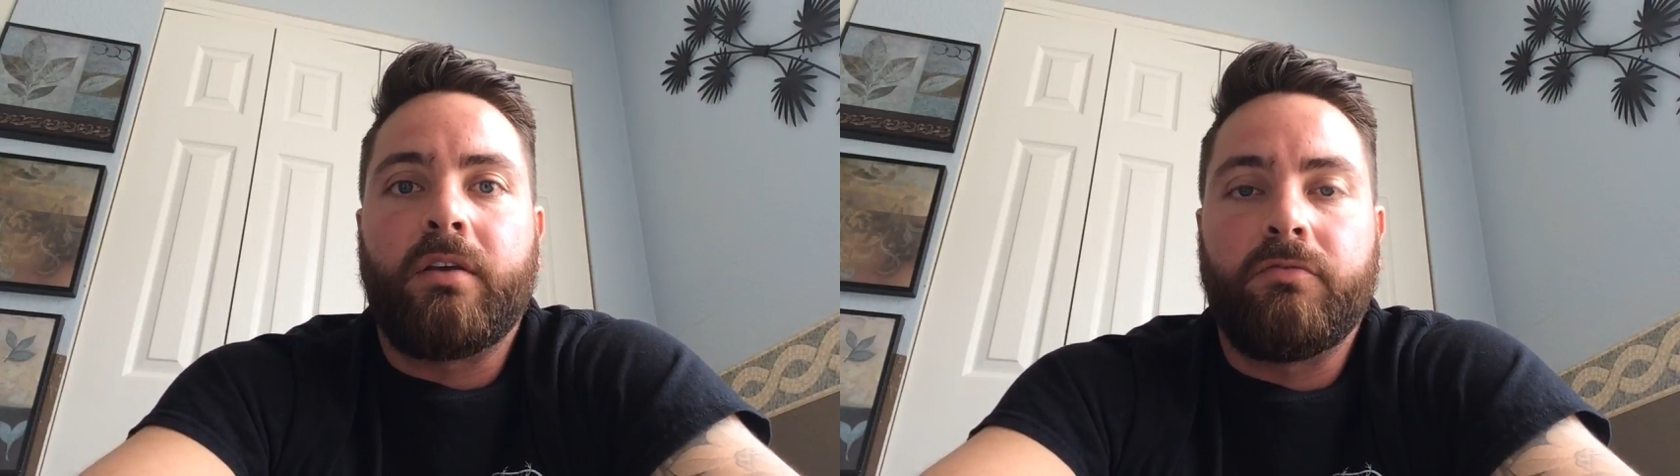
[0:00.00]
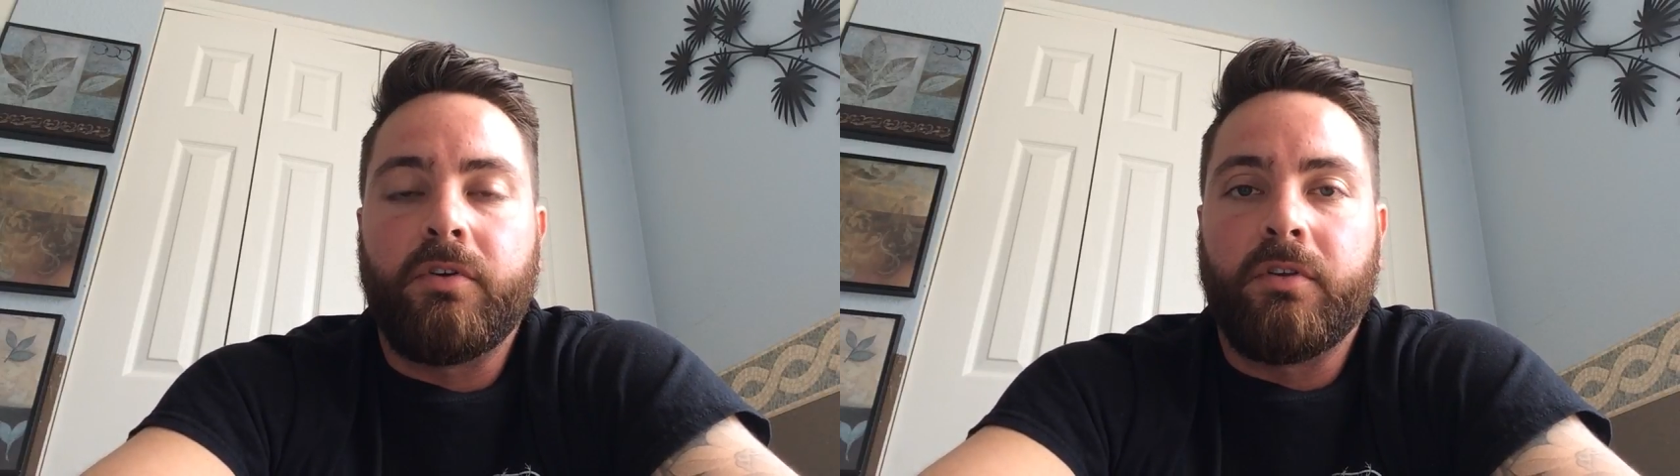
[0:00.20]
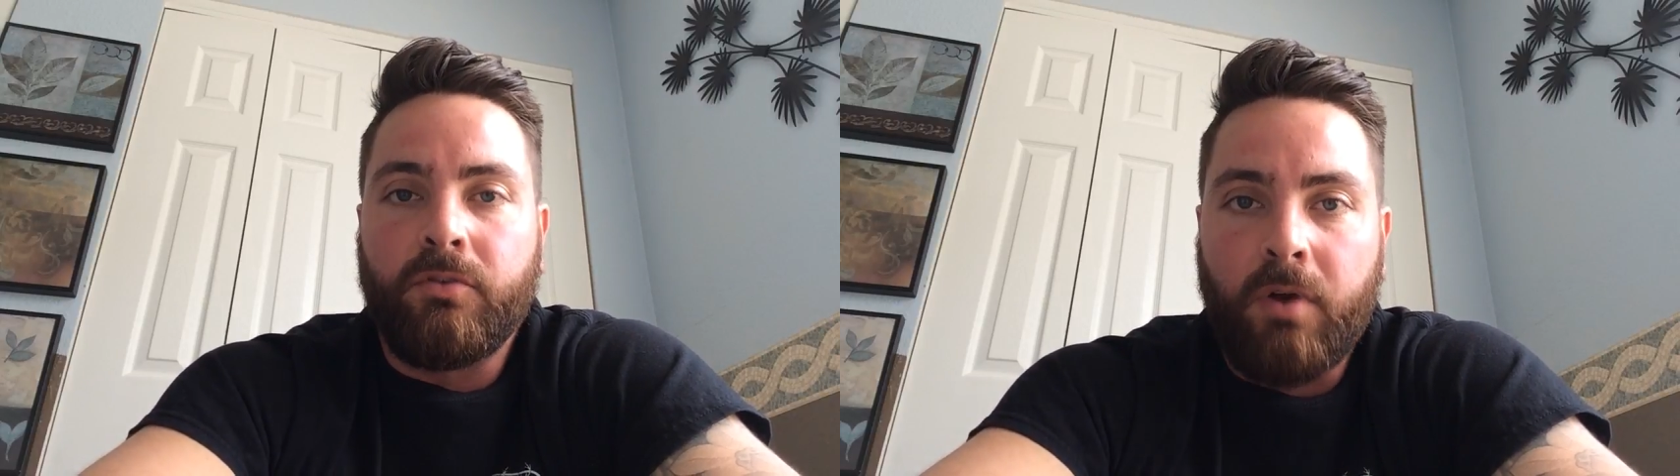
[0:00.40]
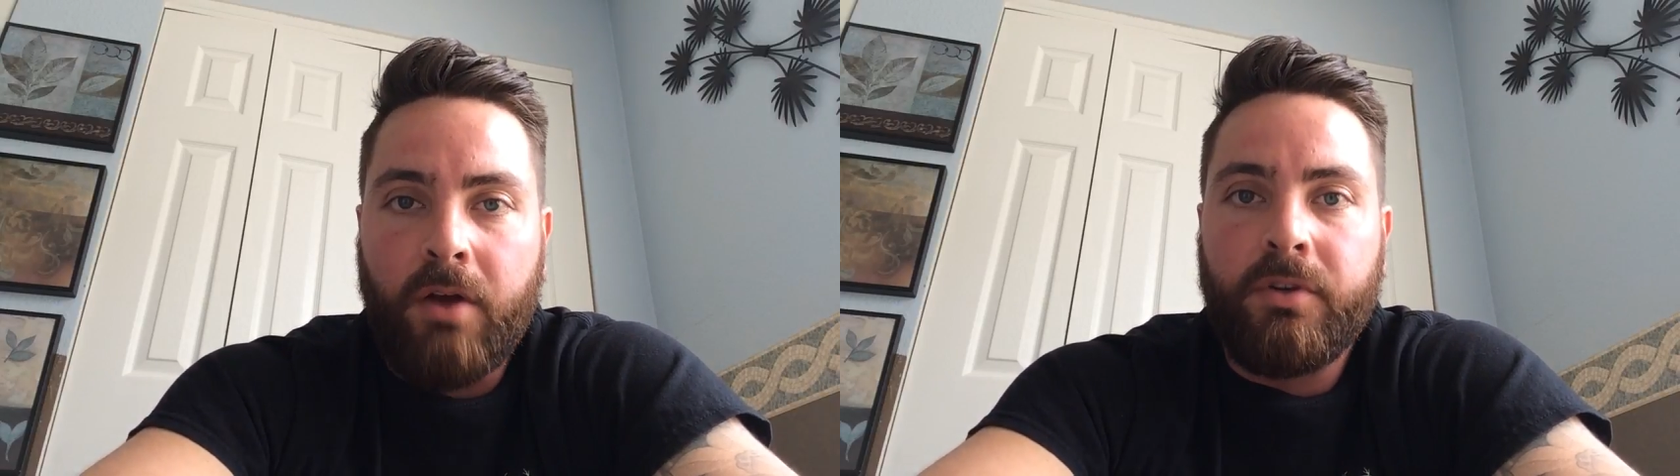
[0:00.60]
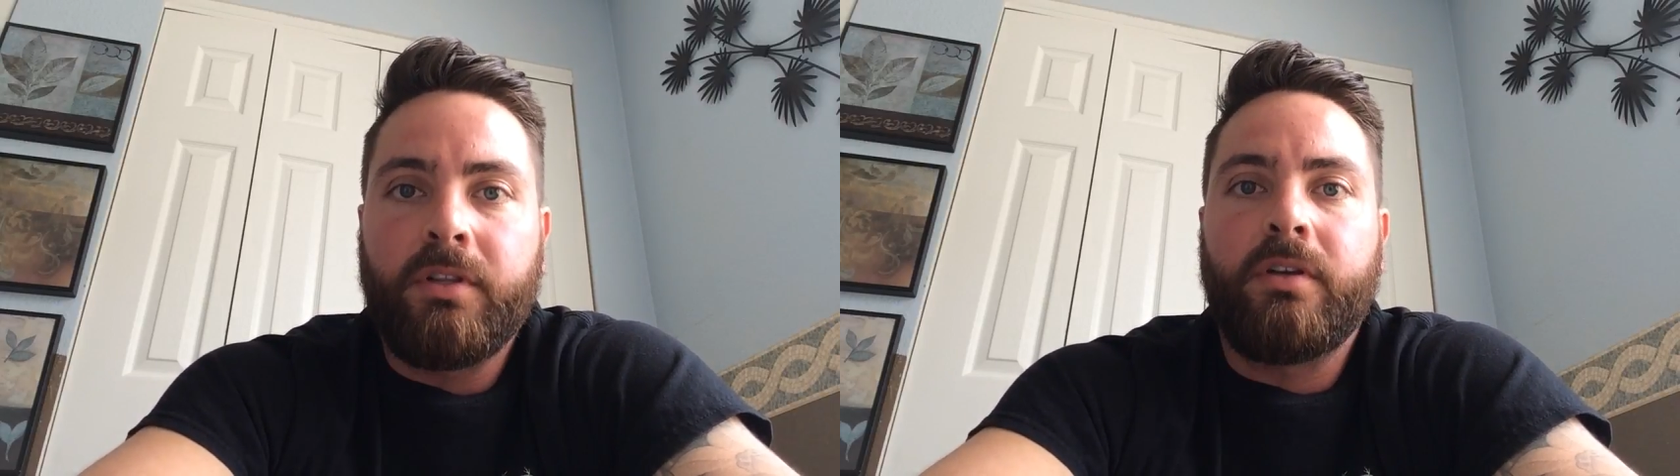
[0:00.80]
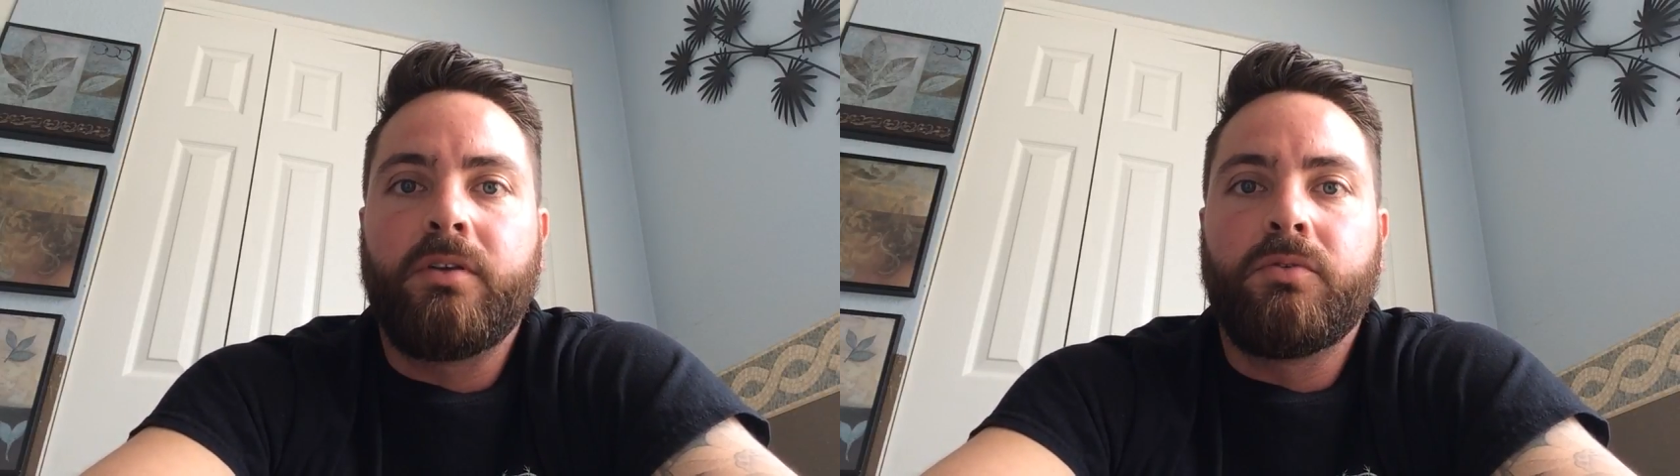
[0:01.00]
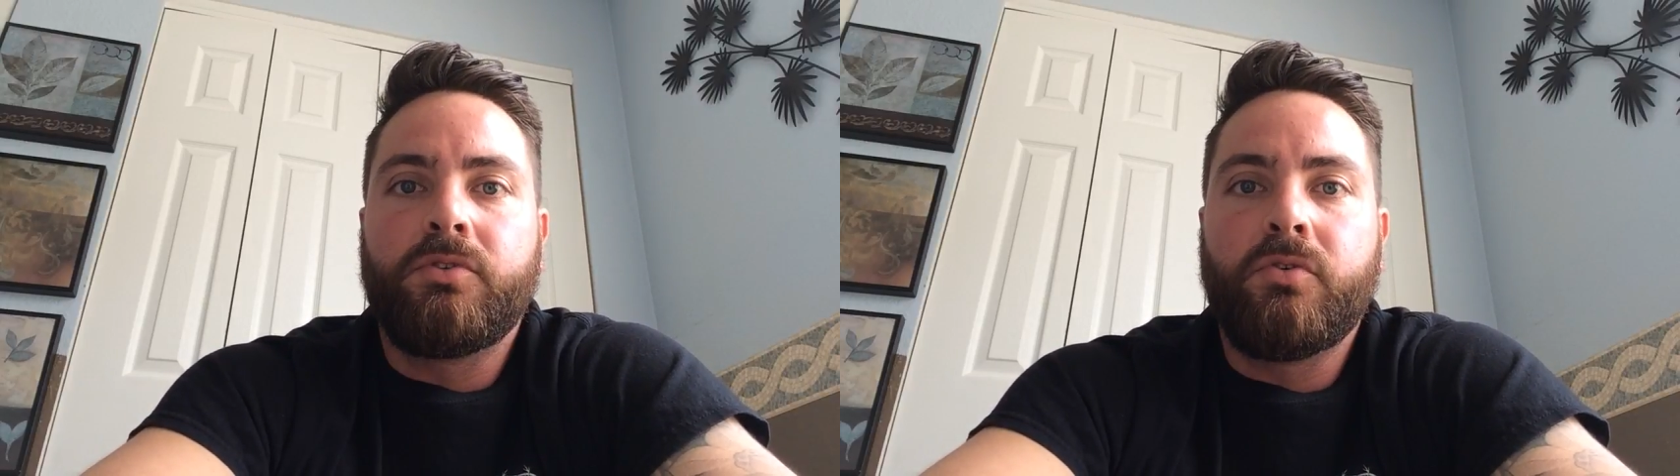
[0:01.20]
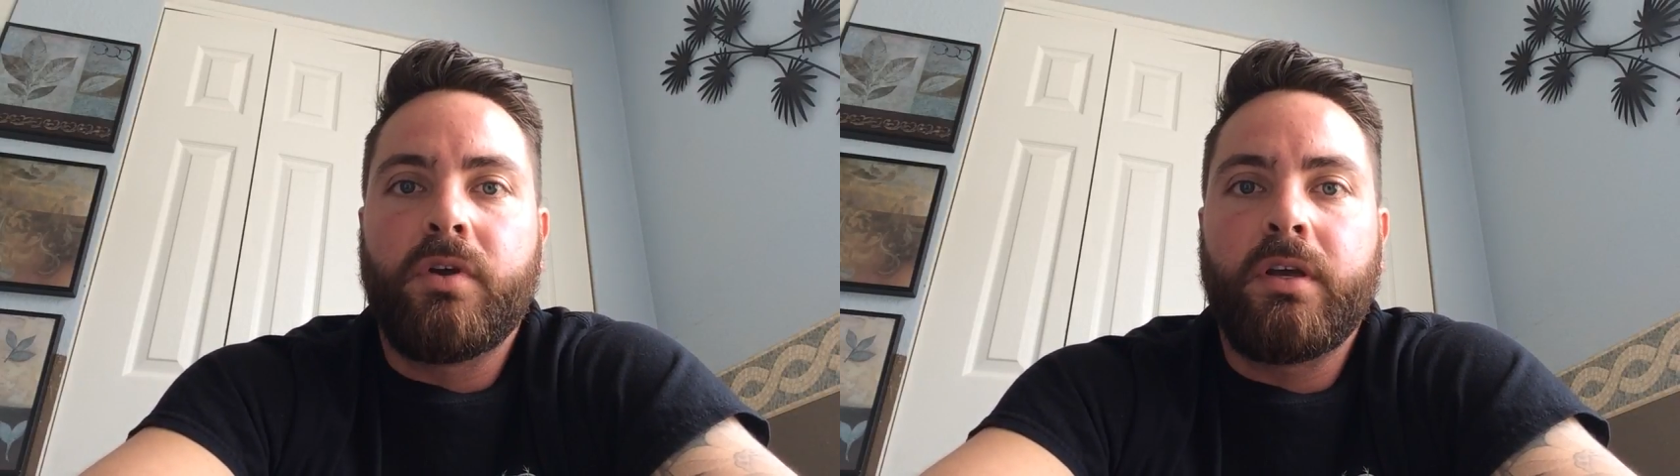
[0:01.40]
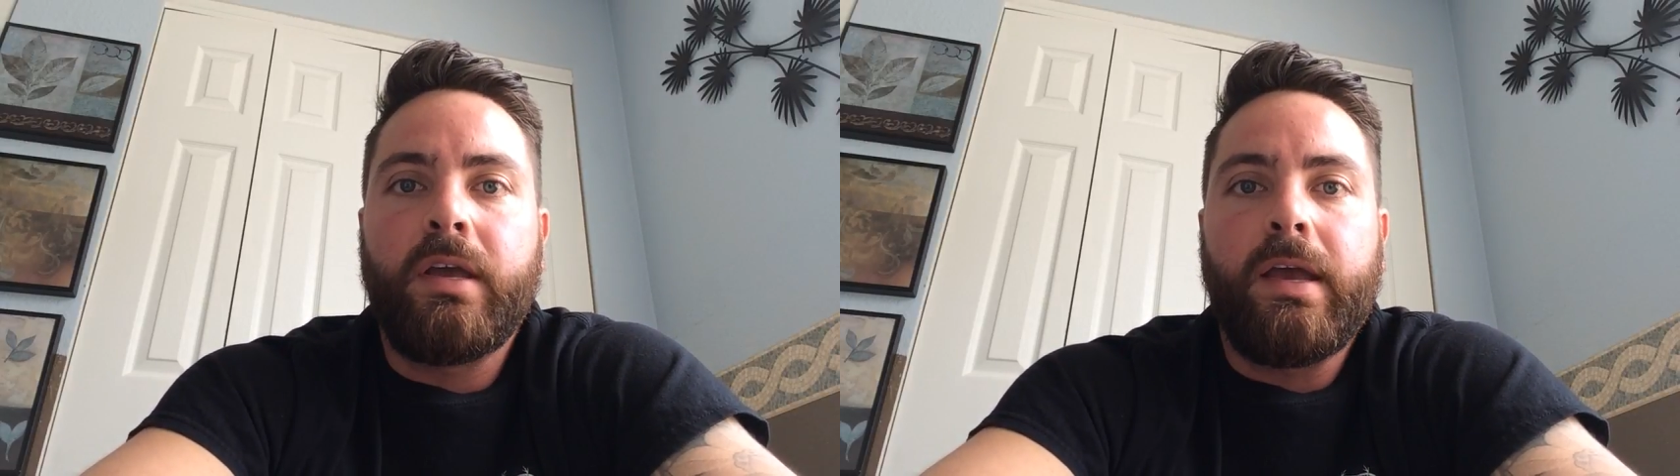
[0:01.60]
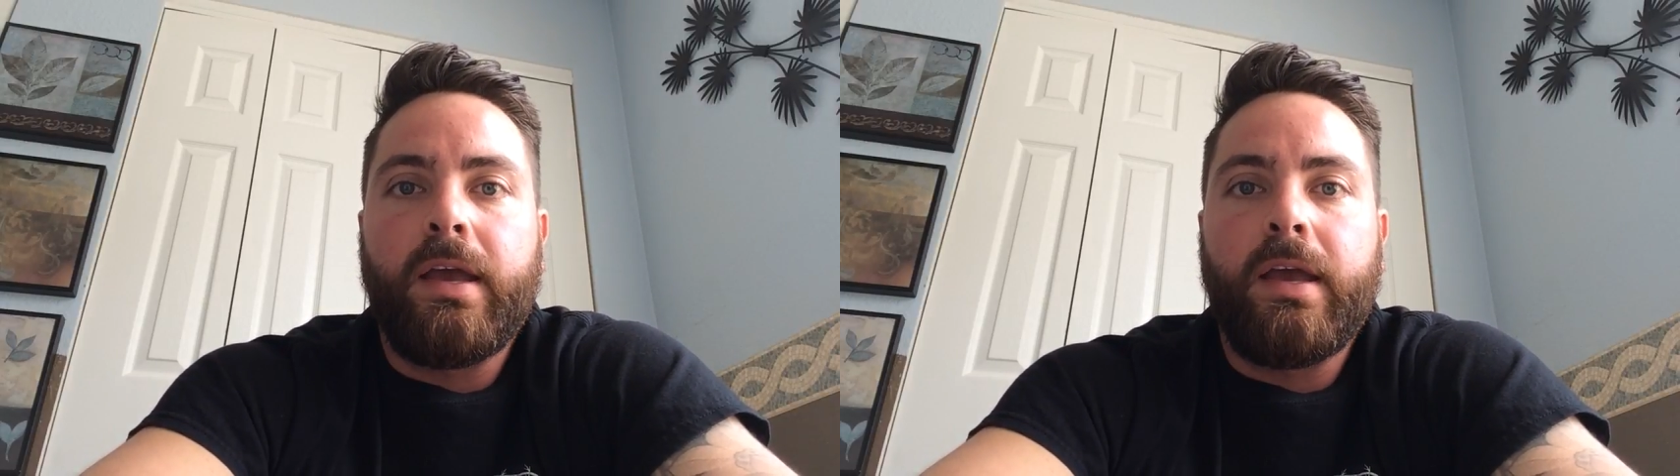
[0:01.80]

I could feel the grounding that he was doing,